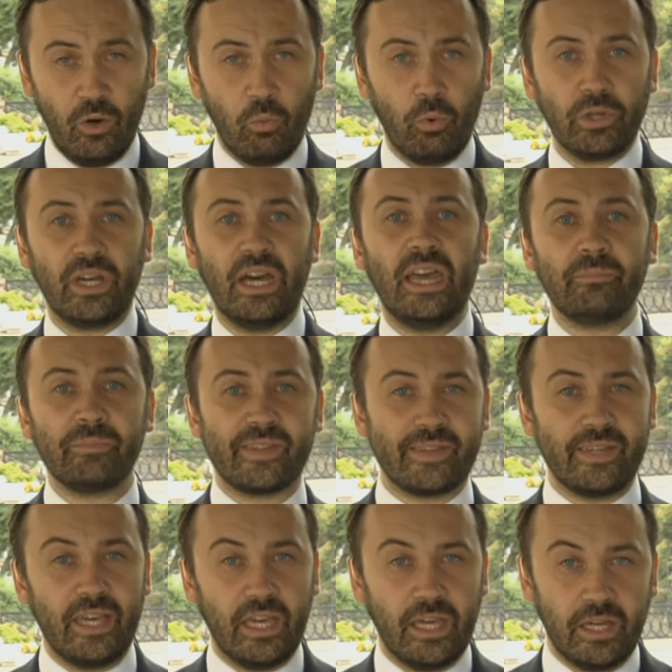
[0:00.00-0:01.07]
What I am
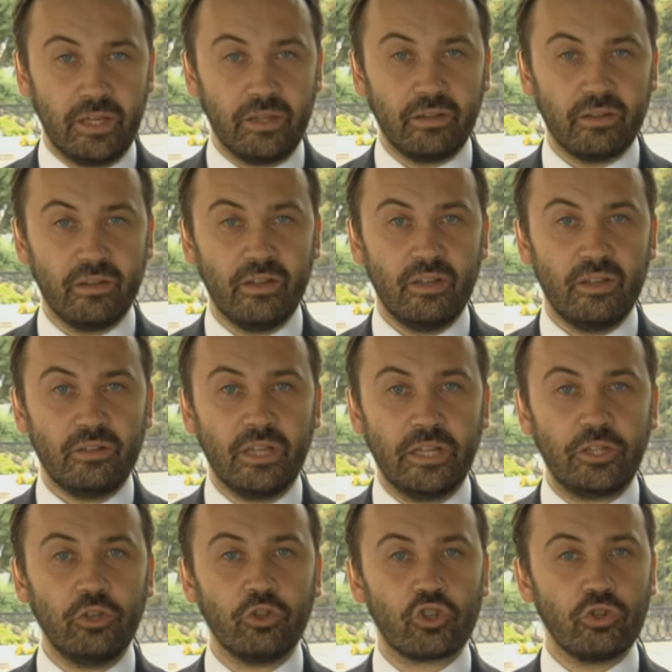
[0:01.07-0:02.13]
saying
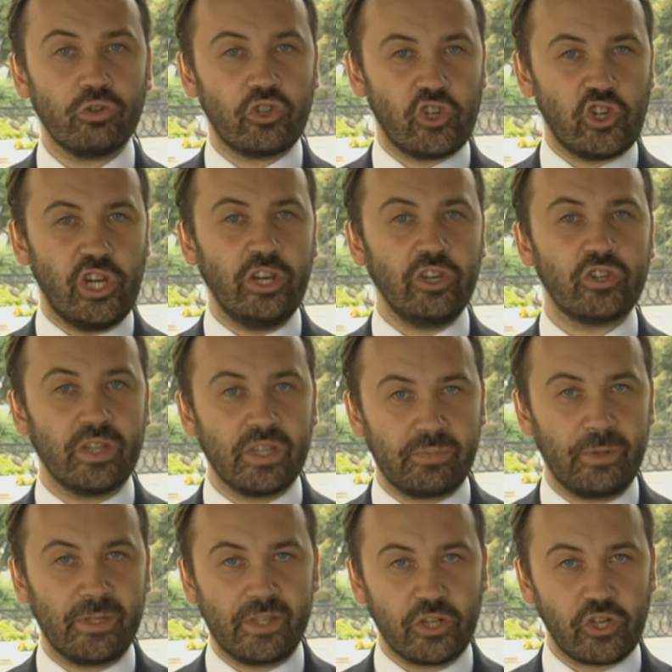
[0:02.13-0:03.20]
that you should change this
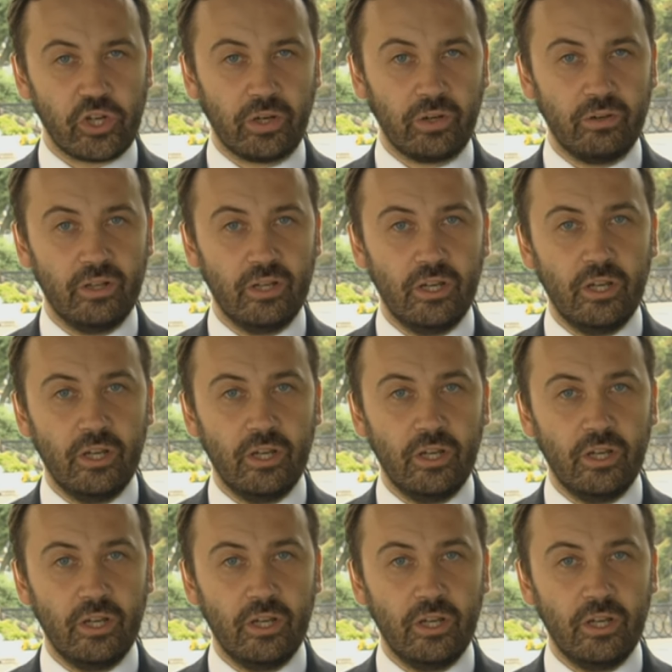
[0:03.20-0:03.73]
position.